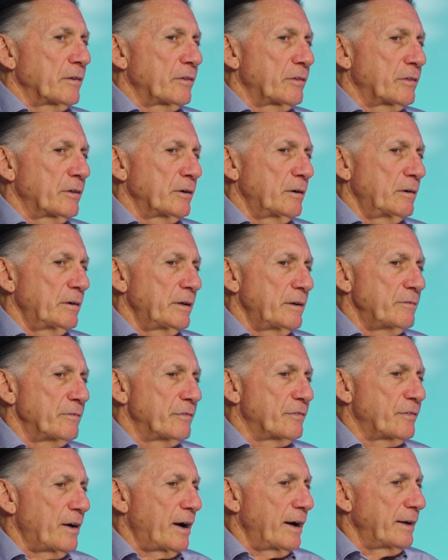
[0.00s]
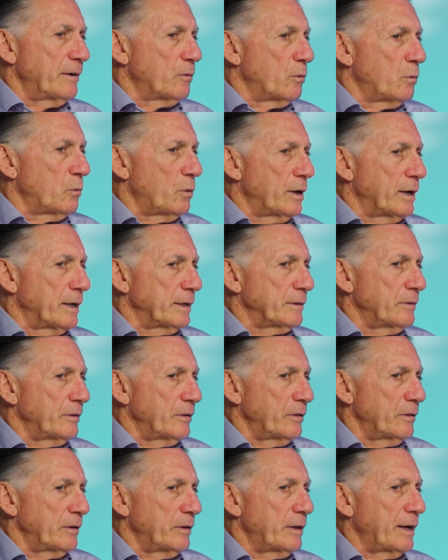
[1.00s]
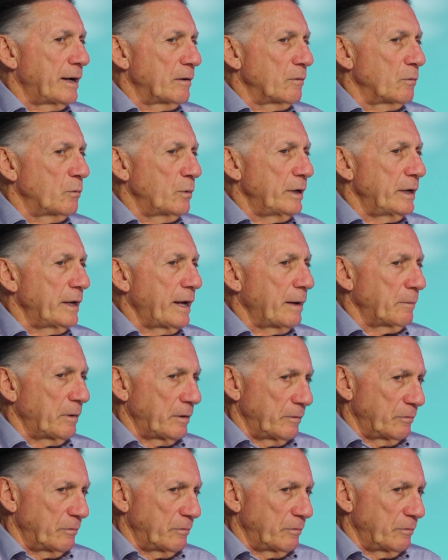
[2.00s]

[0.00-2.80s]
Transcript: third and final one that we